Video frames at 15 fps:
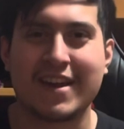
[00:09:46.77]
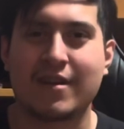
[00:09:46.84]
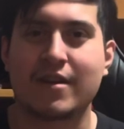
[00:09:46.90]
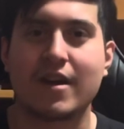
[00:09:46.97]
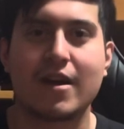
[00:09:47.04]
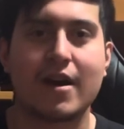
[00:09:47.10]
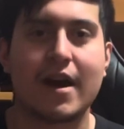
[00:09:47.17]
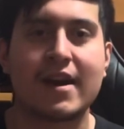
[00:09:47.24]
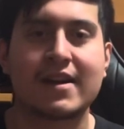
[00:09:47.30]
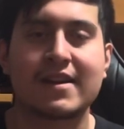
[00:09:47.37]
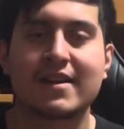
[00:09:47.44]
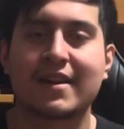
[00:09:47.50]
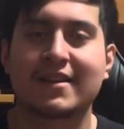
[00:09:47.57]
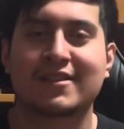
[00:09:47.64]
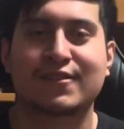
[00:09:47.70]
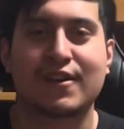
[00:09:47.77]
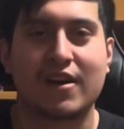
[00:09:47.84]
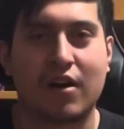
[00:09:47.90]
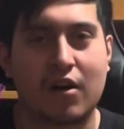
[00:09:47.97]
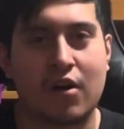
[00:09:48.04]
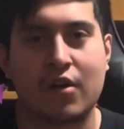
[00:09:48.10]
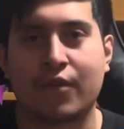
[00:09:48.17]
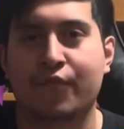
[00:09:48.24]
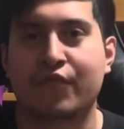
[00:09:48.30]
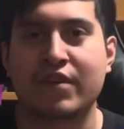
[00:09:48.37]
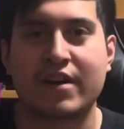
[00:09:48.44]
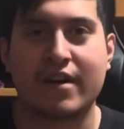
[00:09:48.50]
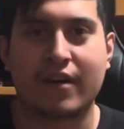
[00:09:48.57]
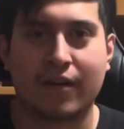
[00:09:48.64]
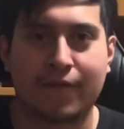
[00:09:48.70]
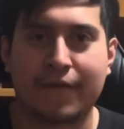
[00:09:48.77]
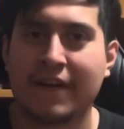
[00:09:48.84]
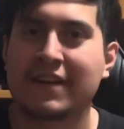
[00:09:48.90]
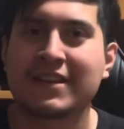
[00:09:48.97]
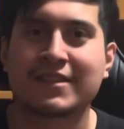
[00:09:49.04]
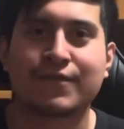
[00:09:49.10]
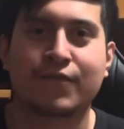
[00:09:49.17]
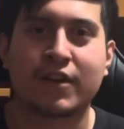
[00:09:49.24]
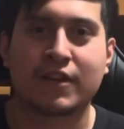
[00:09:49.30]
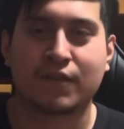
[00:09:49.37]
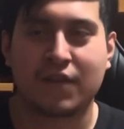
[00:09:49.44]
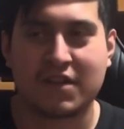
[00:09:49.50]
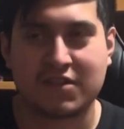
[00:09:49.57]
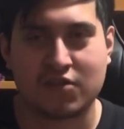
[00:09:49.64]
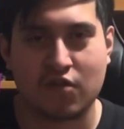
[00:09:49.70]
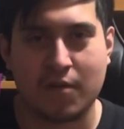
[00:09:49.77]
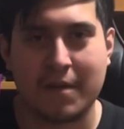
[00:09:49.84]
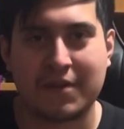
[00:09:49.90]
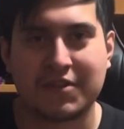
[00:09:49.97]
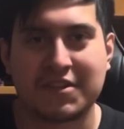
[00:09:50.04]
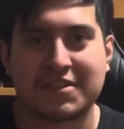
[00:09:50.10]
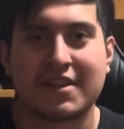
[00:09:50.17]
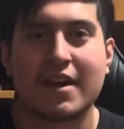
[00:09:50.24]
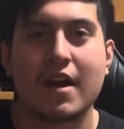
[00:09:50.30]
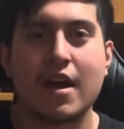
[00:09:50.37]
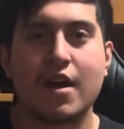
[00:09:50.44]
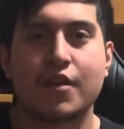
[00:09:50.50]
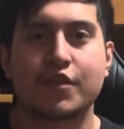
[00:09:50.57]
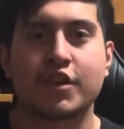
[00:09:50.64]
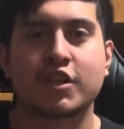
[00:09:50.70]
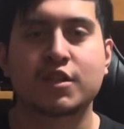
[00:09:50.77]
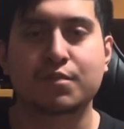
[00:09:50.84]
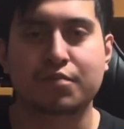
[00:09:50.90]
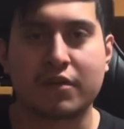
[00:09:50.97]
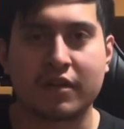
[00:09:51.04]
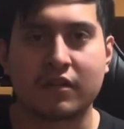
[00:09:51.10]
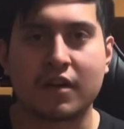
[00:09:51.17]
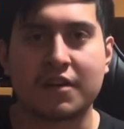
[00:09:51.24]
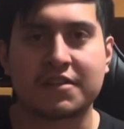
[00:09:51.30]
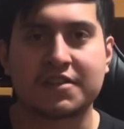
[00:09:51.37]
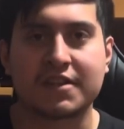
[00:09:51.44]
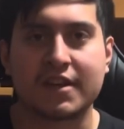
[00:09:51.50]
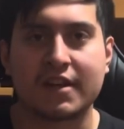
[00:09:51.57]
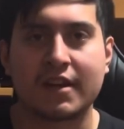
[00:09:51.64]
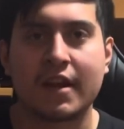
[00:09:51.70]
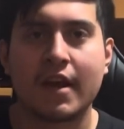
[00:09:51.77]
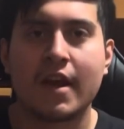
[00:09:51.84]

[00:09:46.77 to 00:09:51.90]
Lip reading: and I can guess all Finance and Freddy's fans knew about this, the Springlock scene,